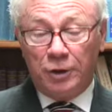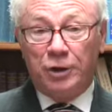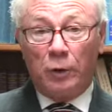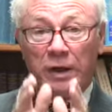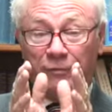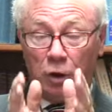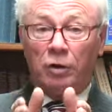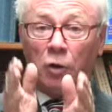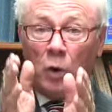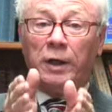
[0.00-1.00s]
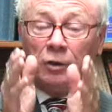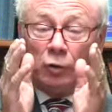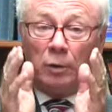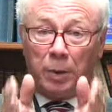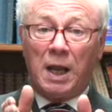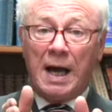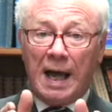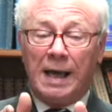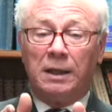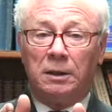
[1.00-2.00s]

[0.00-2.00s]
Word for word: so if you're going to apply